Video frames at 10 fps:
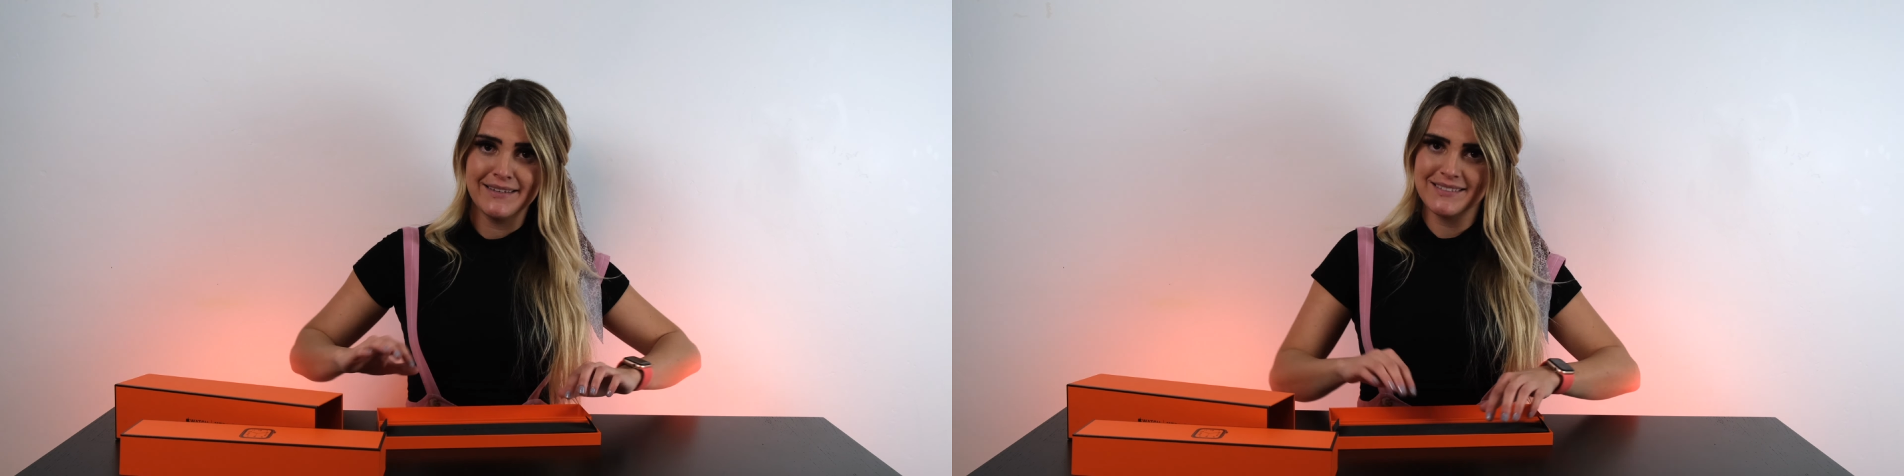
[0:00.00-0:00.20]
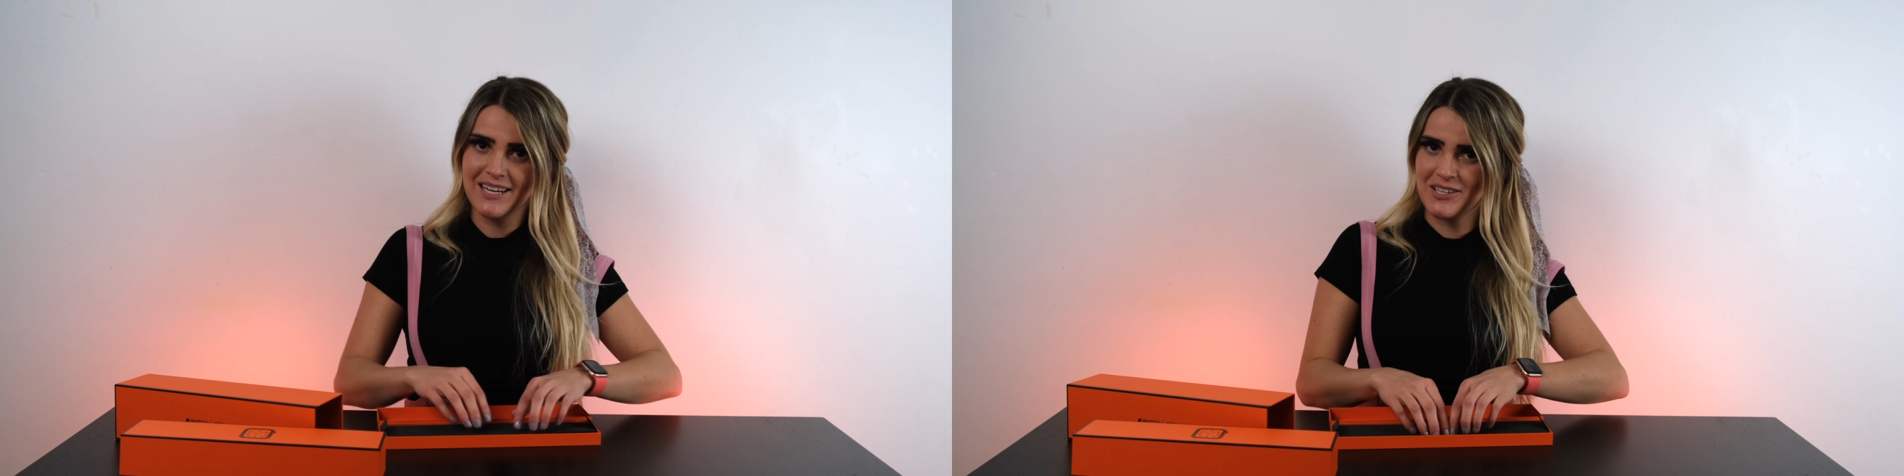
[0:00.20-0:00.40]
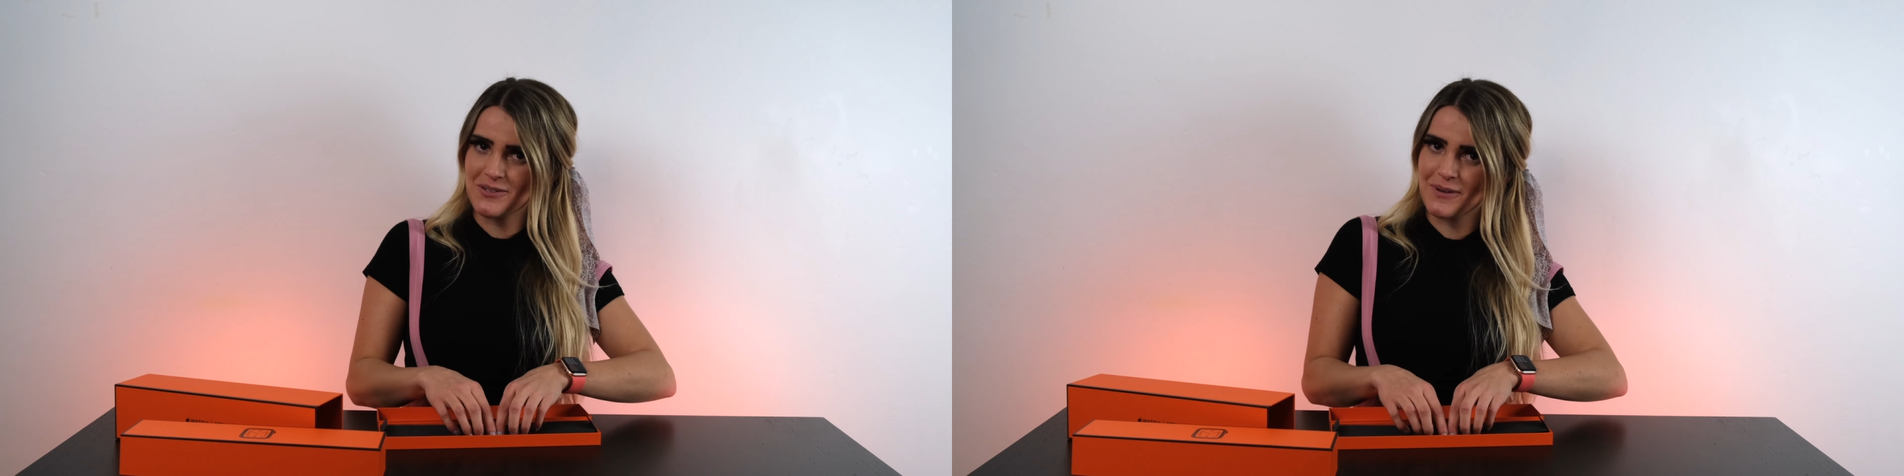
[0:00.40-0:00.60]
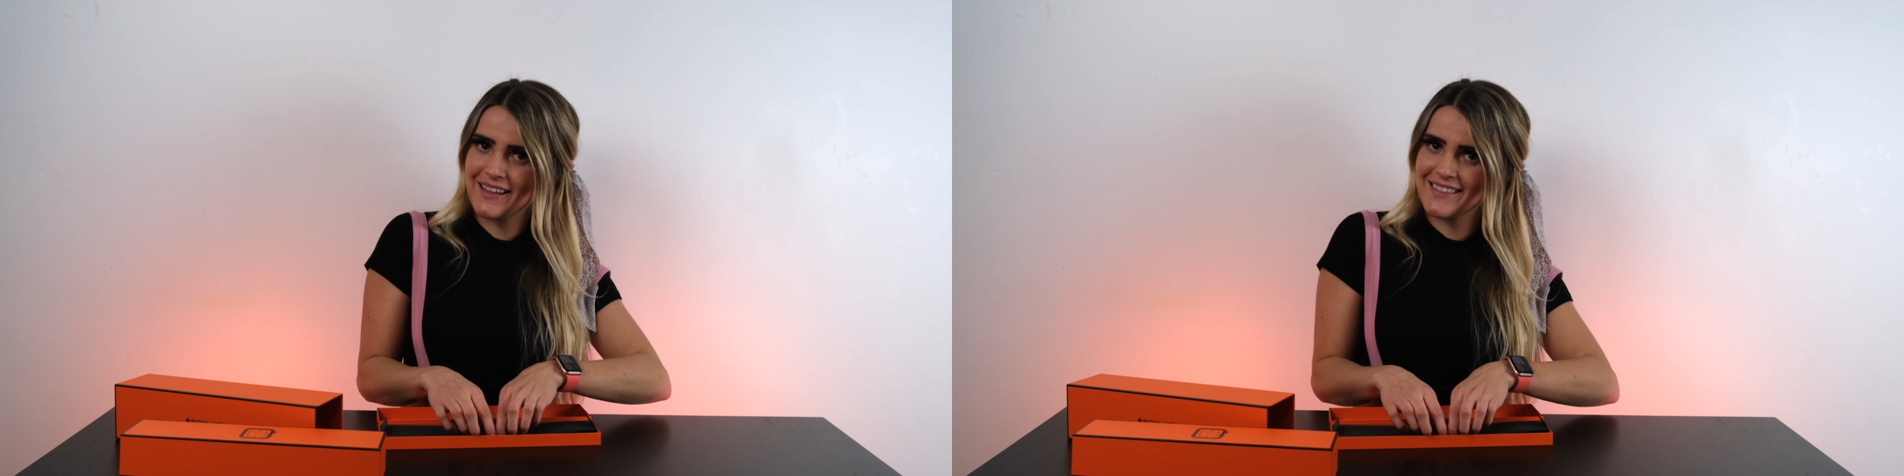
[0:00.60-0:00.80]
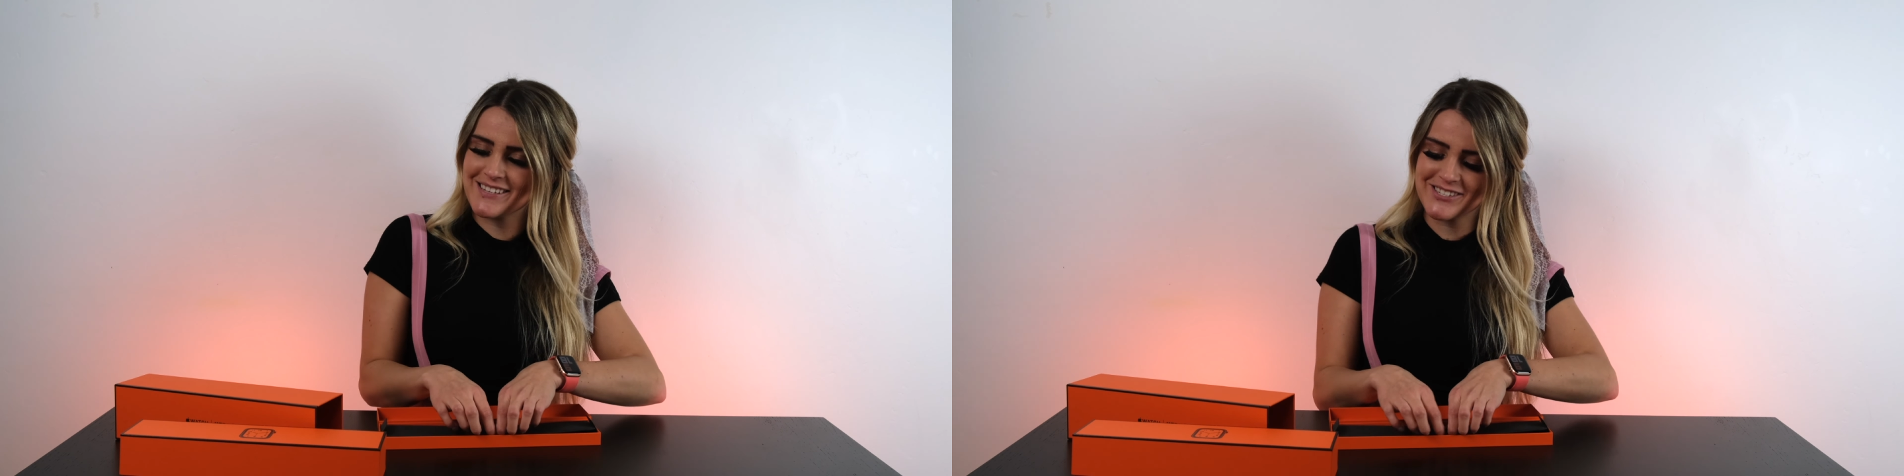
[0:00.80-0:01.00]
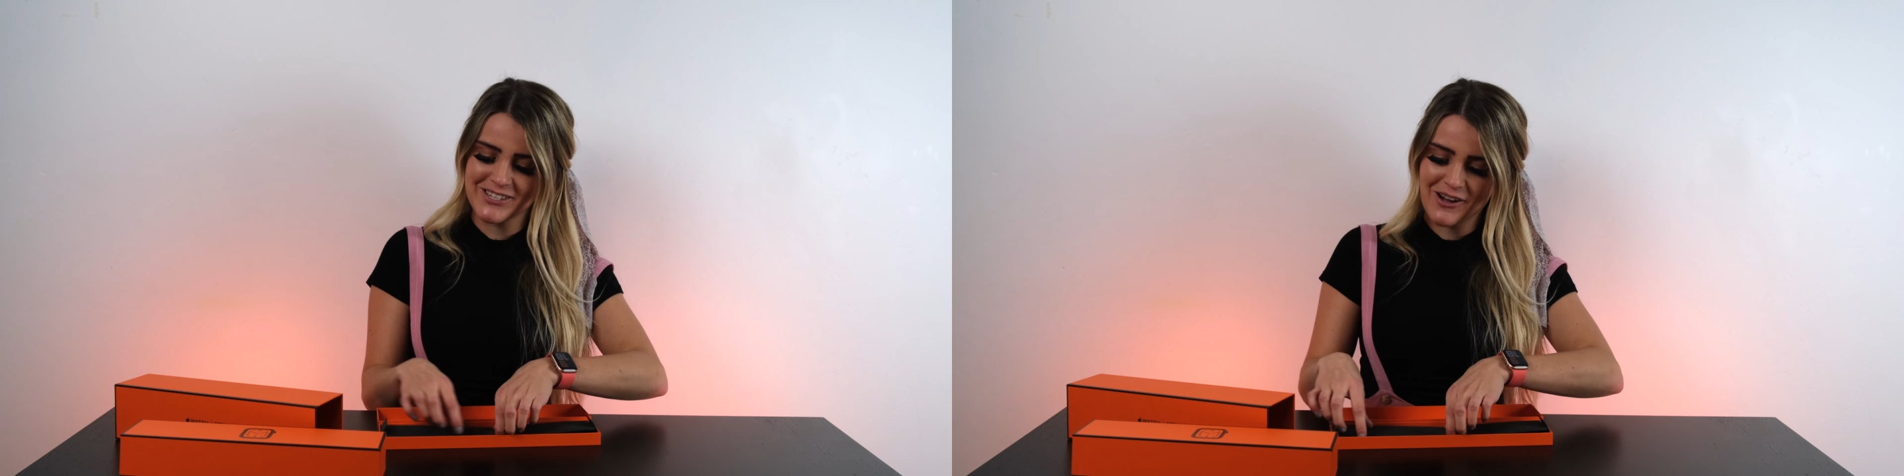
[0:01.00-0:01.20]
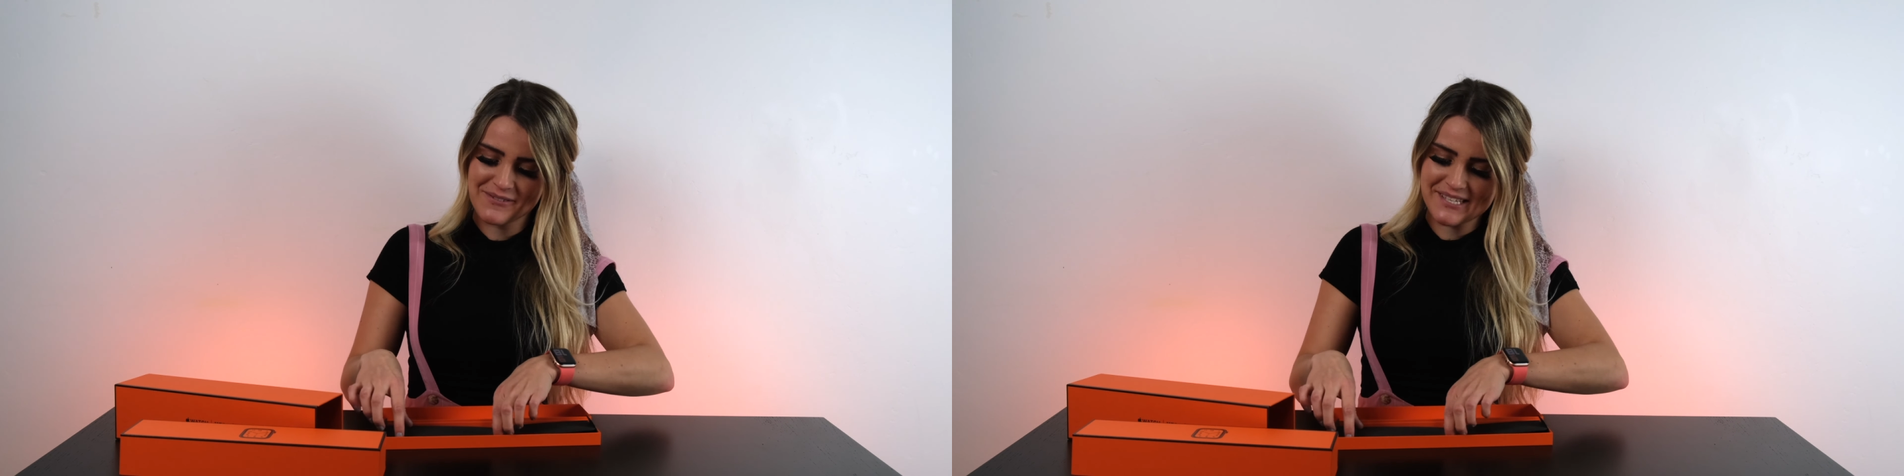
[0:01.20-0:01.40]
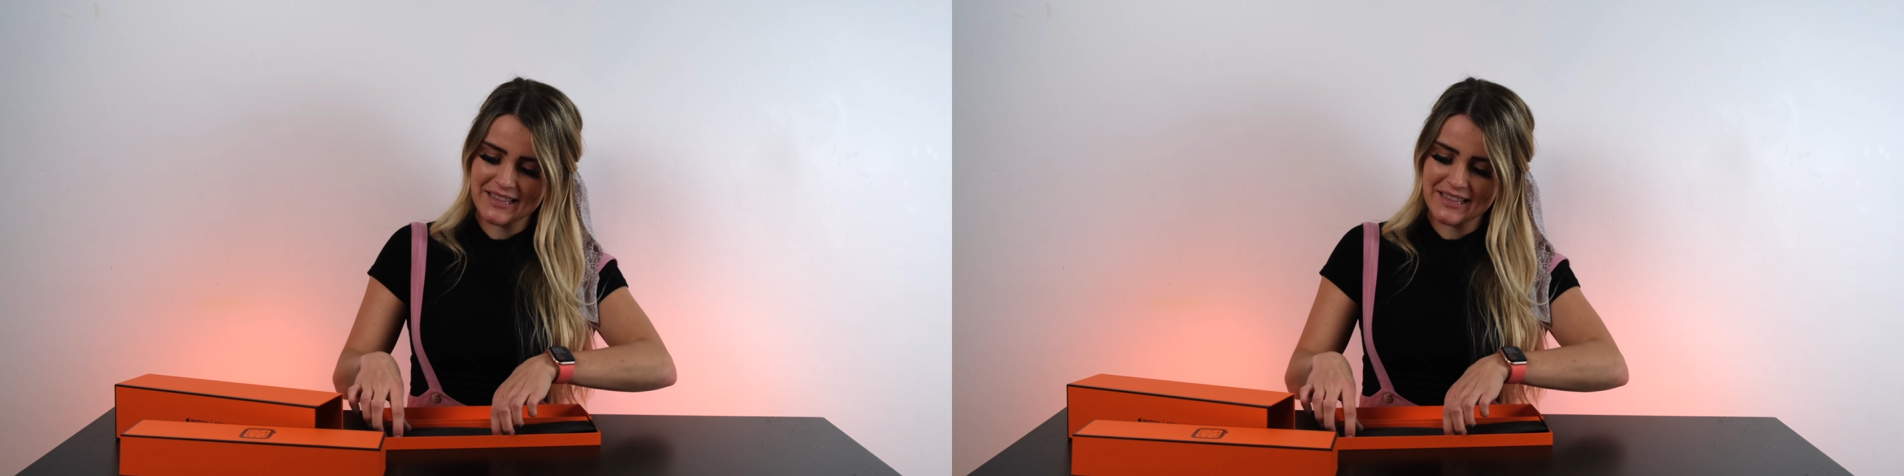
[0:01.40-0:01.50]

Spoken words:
tucked away in this soft